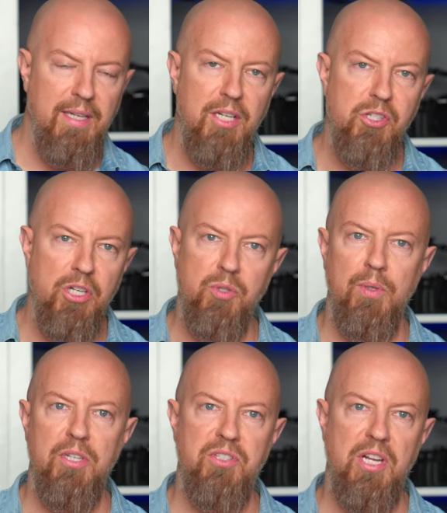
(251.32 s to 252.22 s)
the Ninja is
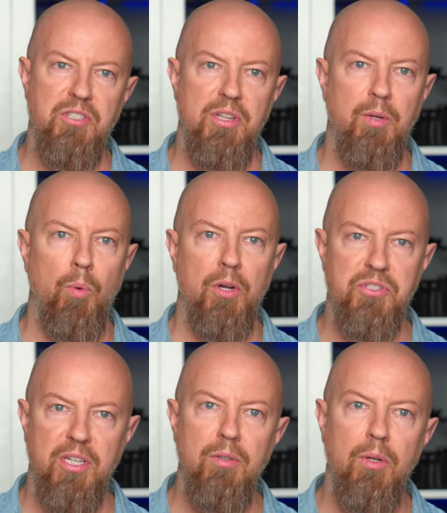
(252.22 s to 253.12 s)
going to sense the raw
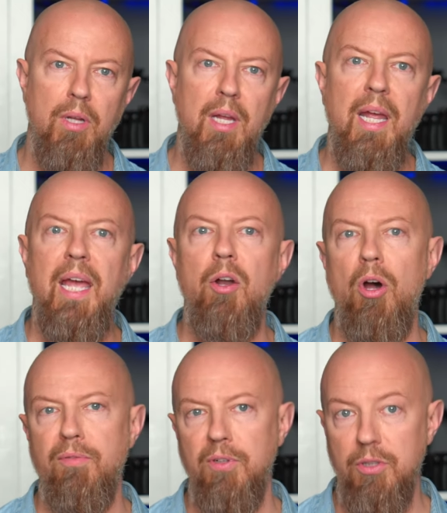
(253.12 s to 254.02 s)
signal and
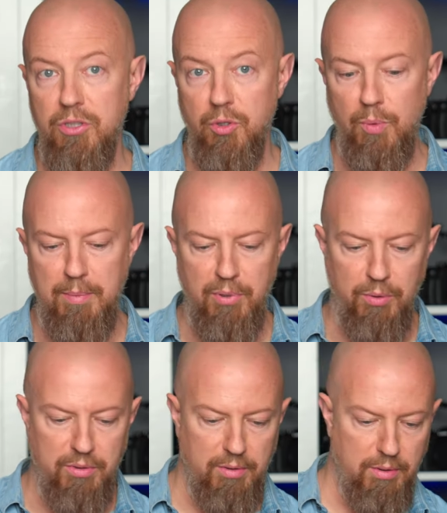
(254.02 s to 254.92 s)
offer to reboot.